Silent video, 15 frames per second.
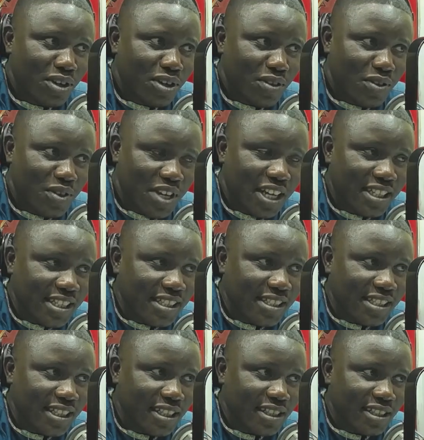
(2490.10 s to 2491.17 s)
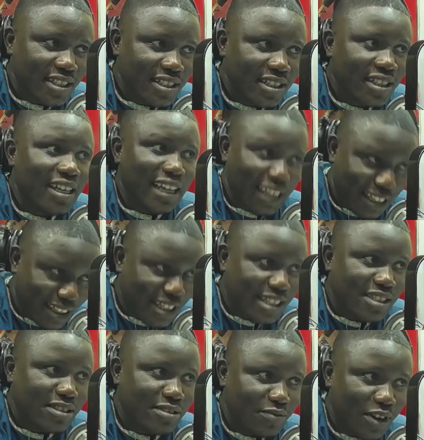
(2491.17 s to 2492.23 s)
the NDC in
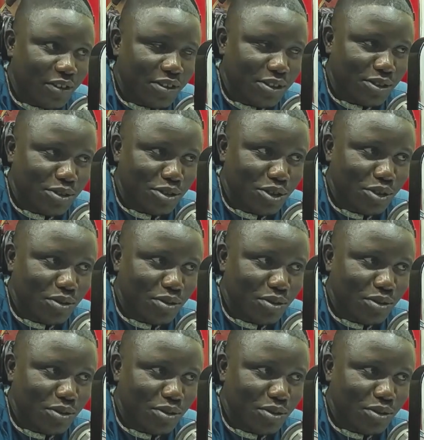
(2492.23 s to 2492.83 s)
this very studio.